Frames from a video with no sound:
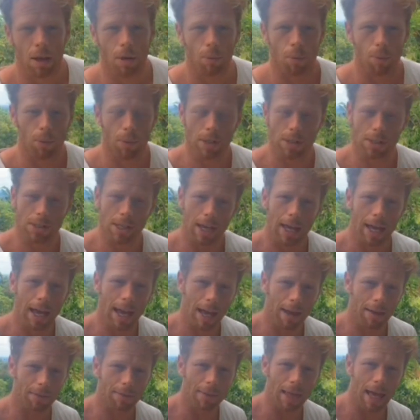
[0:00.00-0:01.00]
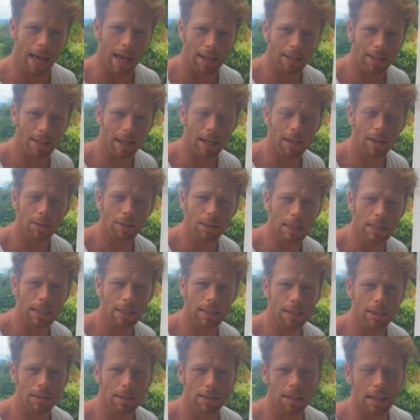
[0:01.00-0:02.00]
Once I have that dialed
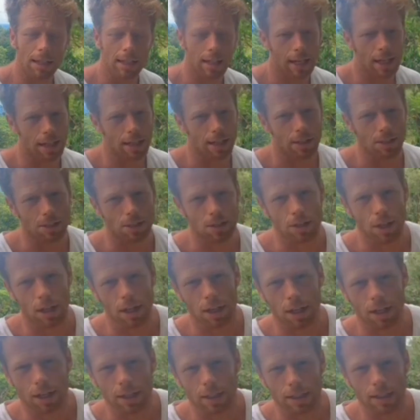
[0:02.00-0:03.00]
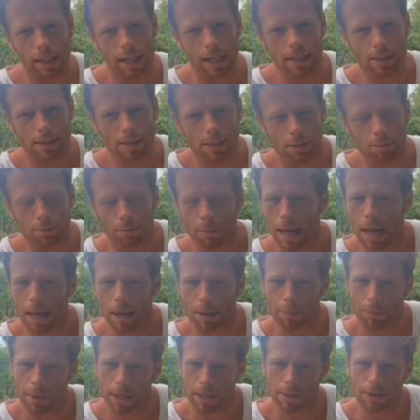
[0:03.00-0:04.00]
in, then I can start glazing
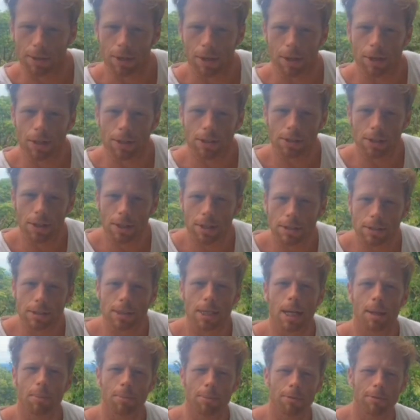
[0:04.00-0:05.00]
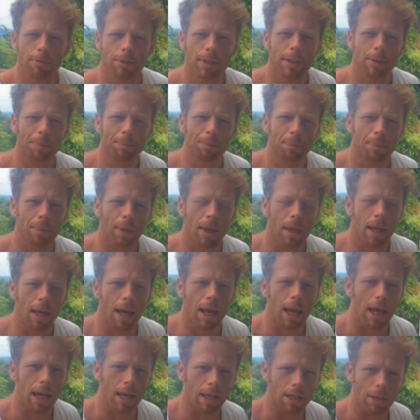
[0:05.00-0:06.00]
back my darks on top of it
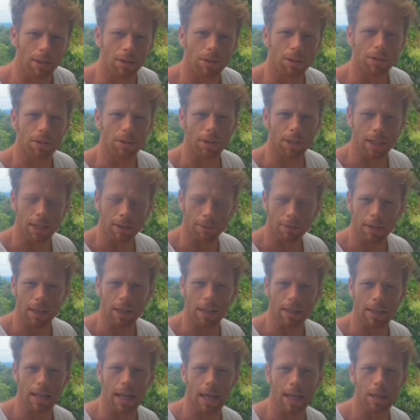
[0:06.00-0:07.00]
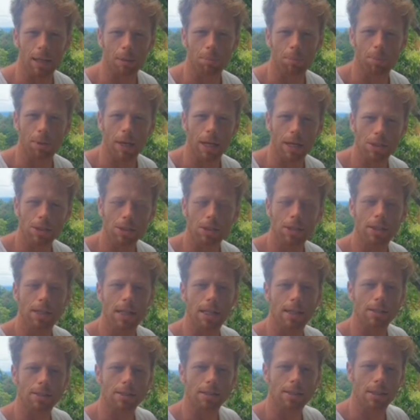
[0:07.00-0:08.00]
and it'll give it that impression
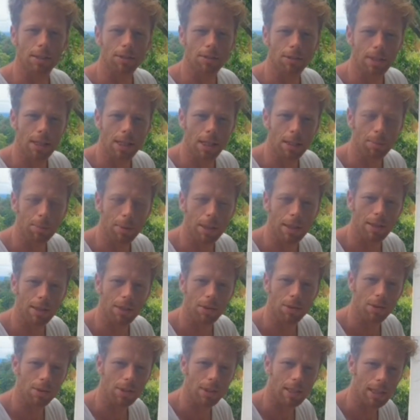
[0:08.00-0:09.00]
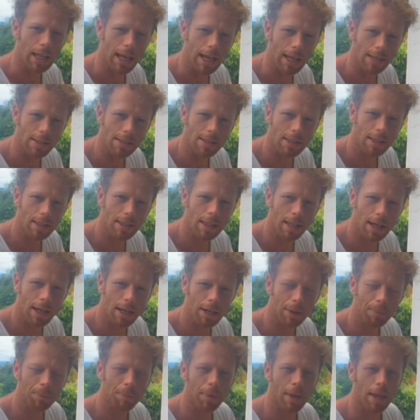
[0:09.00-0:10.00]
that's still keeping those lights in there
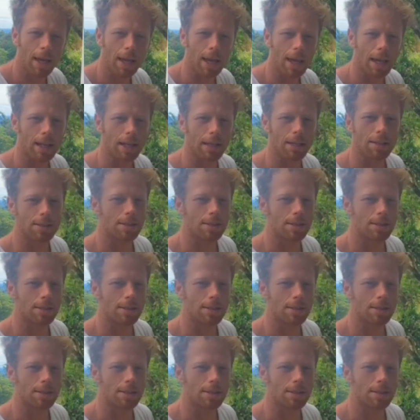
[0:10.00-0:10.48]
and it's